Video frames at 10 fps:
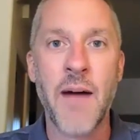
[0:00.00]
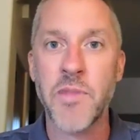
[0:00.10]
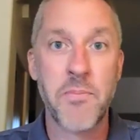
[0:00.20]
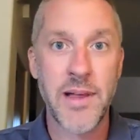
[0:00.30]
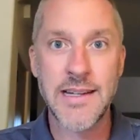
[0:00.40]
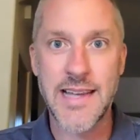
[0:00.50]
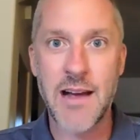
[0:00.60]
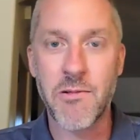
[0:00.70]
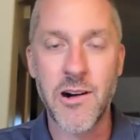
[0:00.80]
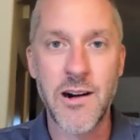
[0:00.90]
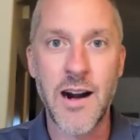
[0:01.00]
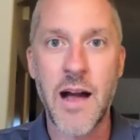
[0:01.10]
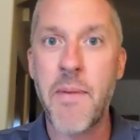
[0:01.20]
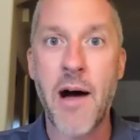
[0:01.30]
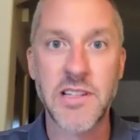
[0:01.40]
the place that we're
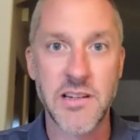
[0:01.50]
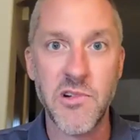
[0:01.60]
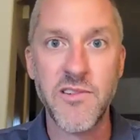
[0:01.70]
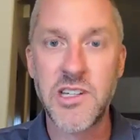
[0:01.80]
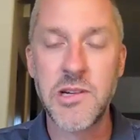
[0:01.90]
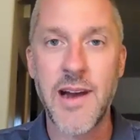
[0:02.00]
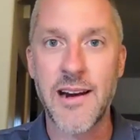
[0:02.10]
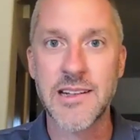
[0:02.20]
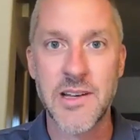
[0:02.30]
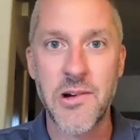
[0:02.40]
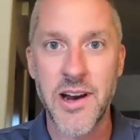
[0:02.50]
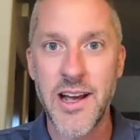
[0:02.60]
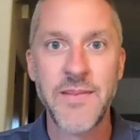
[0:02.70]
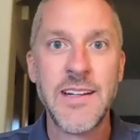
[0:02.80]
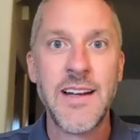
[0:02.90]
about to move to,
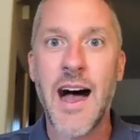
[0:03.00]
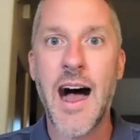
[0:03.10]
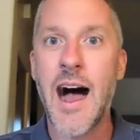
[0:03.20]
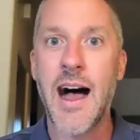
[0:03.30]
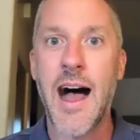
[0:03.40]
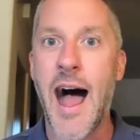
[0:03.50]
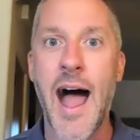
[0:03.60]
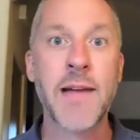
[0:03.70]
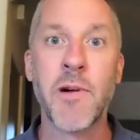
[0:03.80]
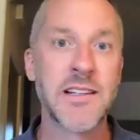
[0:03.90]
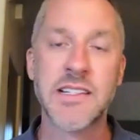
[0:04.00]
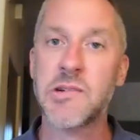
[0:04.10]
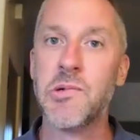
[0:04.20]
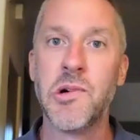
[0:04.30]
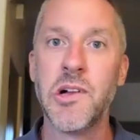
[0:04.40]
Arizona. I went to
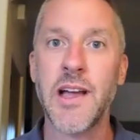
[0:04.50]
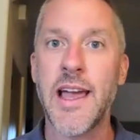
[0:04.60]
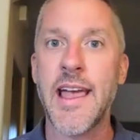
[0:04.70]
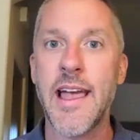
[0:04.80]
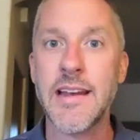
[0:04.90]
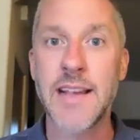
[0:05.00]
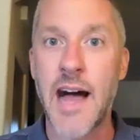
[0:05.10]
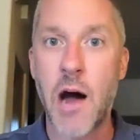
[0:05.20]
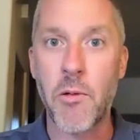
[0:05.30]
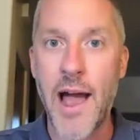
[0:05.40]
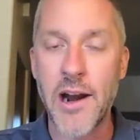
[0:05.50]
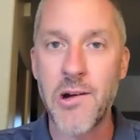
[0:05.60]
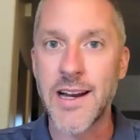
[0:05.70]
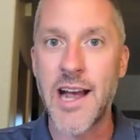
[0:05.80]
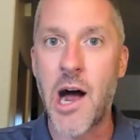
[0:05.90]
school in
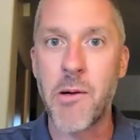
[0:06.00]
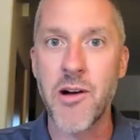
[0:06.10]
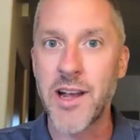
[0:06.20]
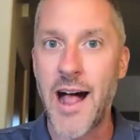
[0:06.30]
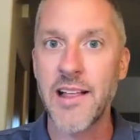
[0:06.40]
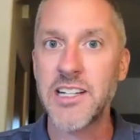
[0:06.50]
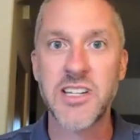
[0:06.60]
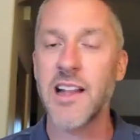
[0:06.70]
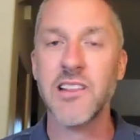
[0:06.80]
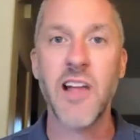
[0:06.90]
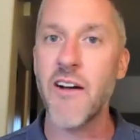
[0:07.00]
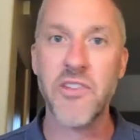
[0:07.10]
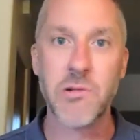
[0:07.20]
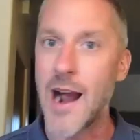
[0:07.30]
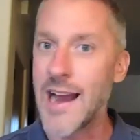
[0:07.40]
Colorado at Colorado College, so I love
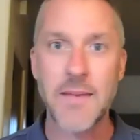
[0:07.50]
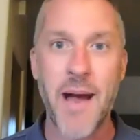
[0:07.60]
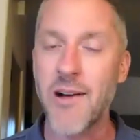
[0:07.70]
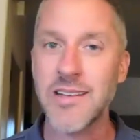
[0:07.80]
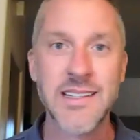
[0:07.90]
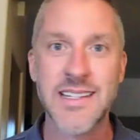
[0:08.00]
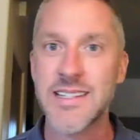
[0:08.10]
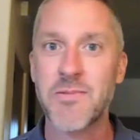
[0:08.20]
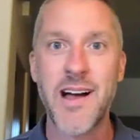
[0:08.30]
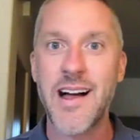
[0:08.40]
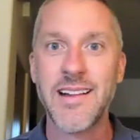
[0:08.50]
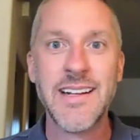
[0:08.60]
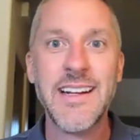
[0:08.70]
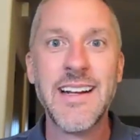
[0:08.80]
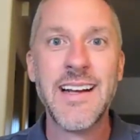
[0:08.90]
the Rocky Mountains as well.